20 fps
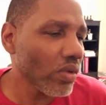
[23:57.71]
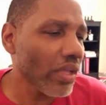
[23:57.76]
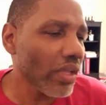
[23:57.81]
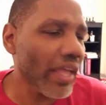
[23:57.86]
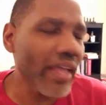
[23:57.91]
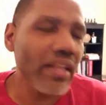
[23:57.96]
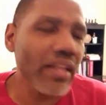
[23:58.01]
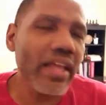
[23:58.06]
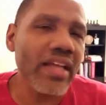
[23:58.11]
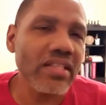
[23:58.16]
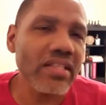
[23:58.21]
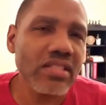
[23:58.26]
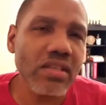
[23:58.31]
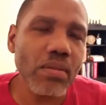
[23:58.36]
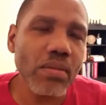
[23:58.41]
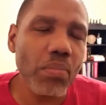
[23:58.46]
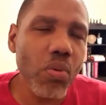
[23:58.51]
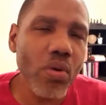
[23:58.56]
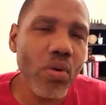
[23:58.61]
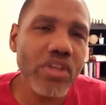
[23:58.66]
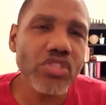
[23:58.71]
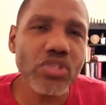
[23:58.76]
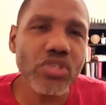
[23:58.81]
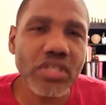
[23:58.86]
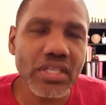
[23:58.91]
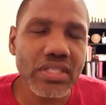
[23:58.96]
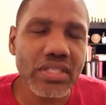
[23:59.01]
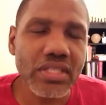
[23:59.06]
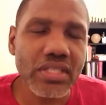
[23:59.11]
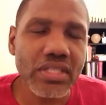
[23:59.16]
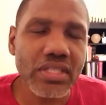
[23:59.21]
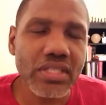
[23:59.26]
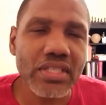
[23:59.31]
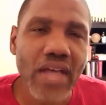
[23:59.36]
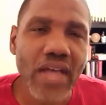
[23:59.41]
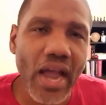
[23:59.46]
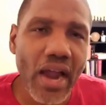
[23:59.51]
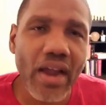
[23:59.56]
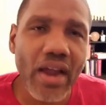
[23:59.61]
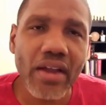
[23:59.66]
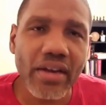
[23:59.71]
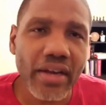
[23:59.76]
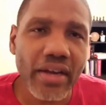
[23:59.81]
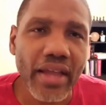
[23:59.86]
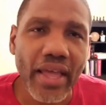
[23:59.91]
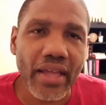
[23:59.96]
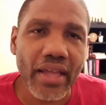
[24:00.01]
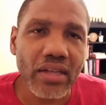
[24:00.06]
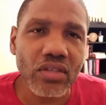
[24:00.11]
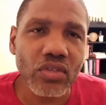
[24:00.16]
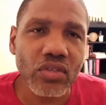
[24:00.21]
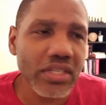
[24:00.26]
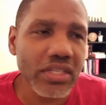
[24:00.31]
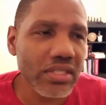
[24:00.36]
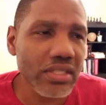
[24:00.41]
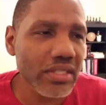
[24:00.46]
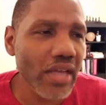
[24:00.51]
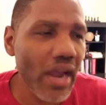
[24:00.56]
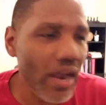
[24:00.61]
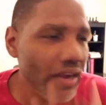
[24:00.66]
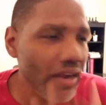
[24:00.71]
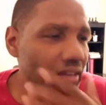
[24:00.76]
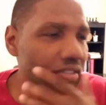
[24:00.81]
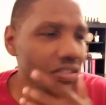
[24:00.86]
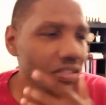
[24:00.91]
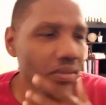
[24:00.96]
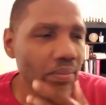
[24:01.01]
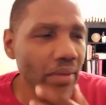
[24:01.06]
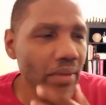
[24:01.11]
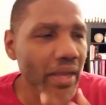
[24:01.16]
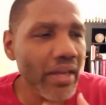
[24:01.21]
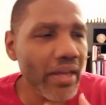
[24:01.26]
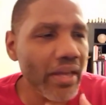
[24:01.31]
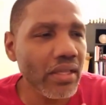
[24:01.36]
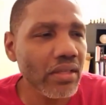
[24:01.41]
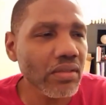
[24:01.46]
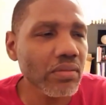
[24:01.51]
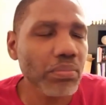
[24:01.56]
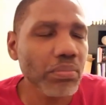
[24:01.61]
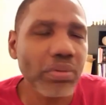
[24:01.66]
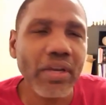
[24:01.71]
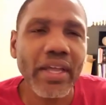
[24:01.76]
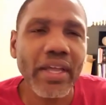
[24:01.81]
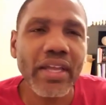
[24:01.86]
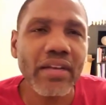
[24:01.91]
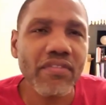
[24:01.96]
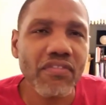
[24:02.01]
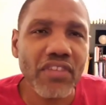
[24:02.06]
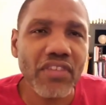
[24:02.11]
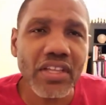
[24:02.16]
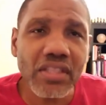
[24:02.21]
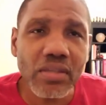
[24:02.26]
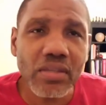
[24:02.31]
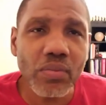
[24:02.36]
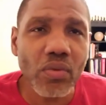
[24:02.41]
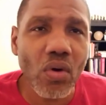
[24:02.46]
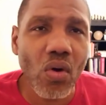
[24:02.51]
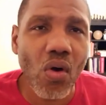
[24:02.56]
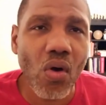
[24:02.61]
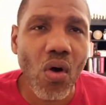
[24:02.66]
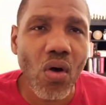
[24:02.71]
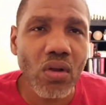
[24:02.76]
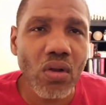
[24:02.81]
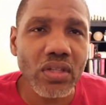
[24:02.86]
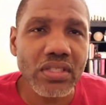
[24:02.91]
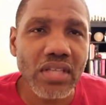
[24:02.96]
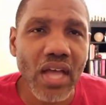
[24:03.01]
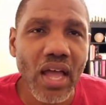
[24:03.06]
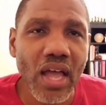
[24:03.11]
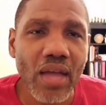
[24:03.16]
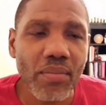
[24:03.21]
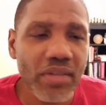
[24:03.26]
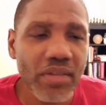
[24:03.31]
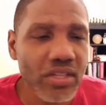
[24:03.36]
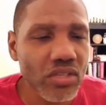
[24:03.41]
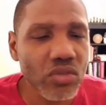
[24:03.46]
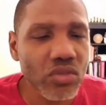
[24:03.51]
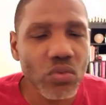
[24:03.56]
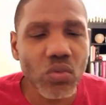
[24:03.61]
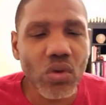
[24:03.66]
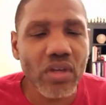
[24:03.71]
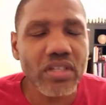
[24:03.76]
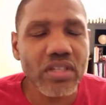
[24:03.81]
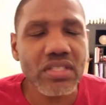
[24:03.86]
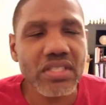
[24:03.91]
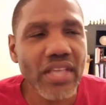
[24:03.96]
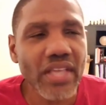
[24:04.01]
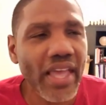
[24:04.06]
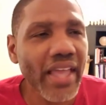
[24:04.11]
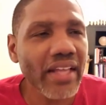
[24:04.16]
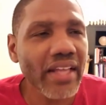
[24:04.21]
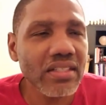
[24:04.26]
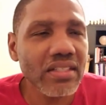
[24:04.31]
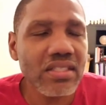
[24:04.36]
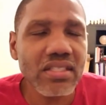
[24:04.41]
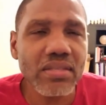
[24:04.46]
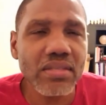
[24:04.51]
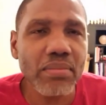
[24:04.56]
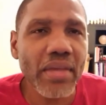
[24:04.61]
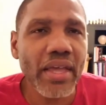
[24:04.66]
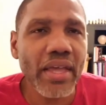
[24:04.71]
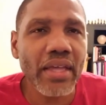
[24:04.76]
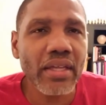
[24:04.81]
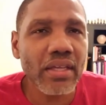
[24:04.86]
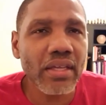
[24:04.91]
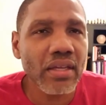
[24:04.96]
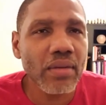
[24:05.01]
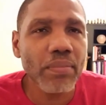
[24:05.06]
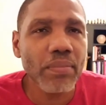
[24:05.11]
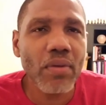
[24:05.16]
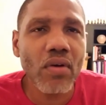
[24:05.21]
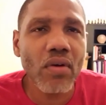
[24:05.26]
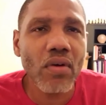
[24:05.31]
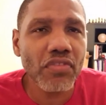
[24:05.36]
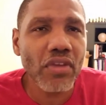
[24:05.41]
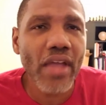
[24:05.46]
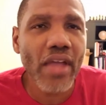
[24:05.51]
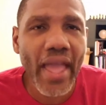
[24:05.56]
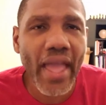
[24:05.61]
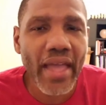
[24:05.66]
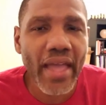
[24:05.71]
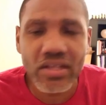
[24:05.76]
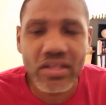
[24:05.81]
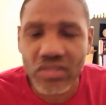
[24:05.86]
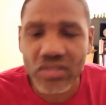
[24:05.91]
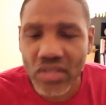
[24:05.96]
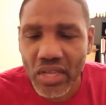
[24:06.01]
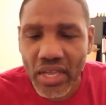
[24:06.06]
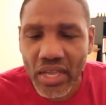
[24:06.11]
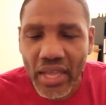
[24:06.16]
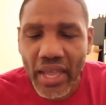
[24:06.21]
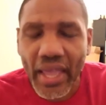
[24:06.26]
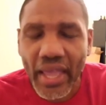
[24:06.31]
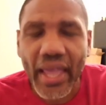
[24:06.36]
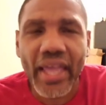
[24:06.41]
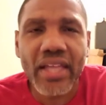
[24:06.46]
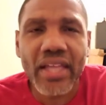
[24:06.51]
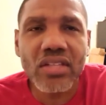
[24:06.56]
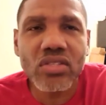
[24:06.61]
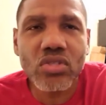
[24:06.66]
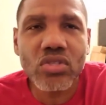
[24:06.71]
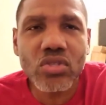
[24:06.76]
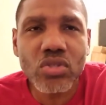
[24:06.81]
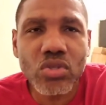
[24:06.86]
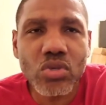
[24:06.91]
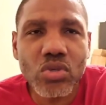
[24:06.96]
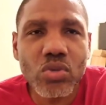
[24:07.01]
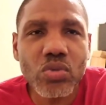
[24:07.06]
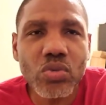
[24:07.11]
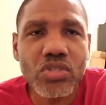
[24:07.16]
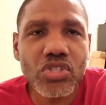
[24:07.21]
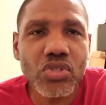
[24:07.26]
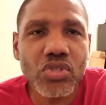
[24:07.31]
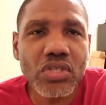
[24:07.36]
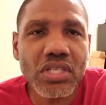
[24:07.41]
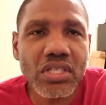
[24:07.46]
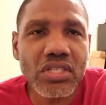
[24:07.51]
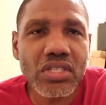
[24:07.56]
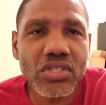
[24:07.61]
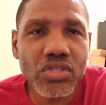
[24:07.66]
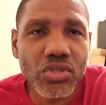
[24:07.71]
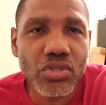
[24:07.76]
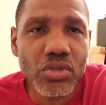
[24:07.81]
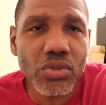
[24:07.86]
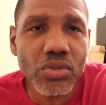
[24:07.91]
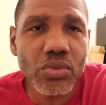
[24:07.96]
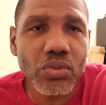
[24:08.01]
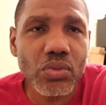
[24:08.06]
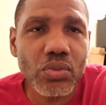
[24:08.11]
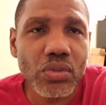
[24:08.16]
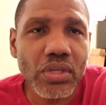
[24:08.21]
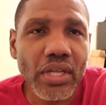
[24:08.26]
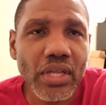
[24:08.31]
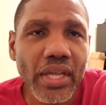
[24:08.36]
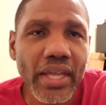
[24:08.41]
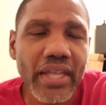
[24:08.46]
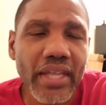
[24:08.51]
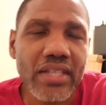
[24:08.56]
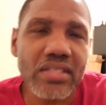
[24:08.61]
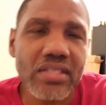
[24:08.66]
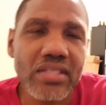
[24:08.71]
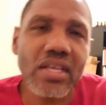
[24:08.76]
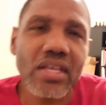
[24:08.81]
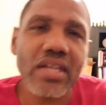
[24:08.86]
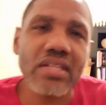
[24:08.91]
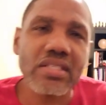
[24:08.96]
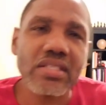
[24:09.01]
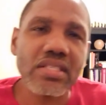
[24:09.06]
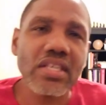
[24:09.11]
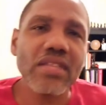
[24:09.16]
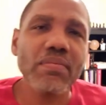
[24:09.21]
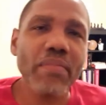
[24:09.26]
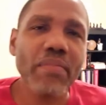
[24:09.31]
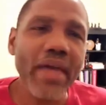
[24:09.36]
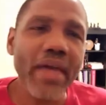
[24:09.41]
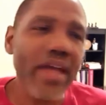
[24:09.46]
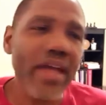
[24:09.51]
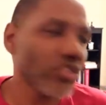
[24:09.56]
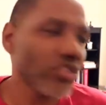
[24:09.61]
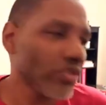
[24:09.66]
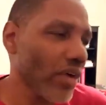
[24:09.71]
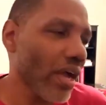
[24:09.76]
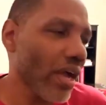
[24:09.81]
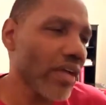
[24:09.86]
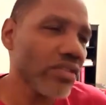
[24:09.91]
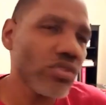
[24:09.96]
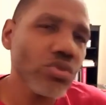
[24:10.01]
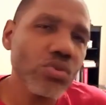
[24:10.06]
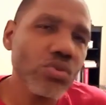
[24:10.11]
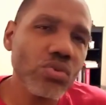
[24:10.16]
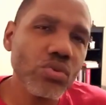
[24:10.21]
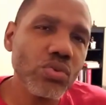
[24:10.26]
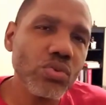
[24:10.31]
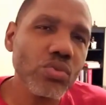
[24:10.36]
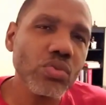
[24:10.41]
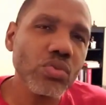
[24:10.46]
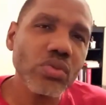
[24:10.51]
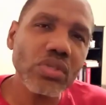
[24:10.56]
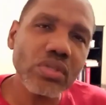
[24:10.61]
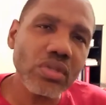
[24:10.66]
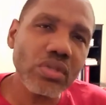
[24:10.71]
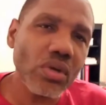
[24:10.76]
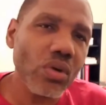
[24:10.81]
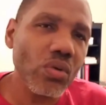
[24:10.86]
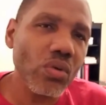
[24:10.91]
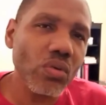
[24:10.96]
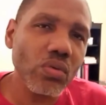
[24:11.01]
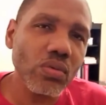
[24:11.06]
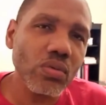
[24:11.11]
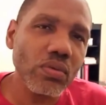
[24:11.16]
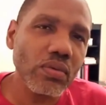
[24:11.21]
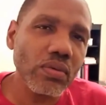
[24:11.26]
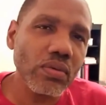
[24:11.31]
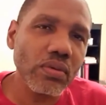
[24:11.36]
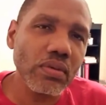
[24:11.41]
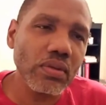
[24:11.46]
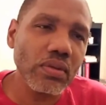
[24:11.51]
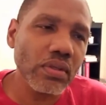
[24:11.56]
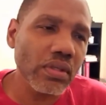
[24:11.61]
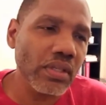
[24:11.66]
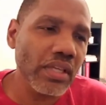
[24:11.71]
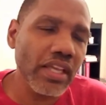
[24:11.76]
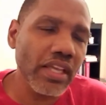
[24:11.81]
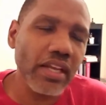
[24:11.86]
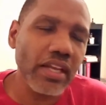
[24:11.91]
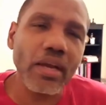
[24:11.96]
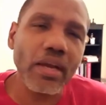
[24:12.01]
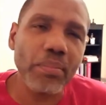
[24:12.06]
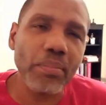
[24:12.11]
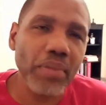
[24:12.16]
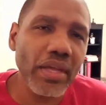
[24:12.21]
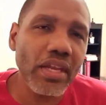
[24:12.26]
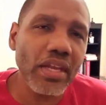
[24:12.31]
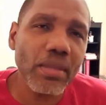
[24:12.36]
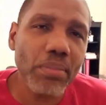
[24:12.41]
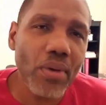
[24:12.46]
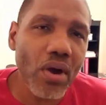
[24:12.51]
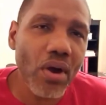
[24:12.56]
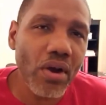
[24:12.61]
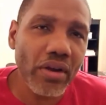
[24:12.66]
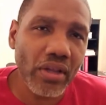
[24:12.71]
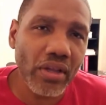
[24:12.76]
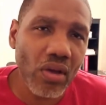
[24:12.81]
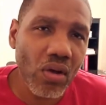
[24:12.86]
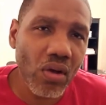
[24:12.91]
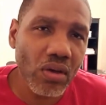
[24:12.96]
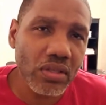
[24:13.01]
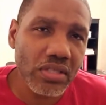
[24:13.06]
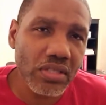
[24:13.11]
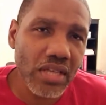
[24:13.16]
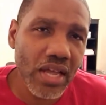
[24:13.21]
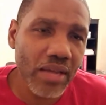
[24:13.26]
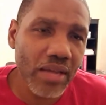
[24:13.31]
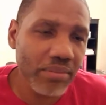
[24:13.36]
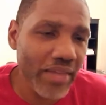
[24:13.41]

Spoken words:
At some point you get tired of that. You get tired of somebody playing the victim role all the time, and you want to say, "Hey, listen, man, get up off your ass and do what you need to do," instead of sitting back trying to, you know, get a pity party all the time.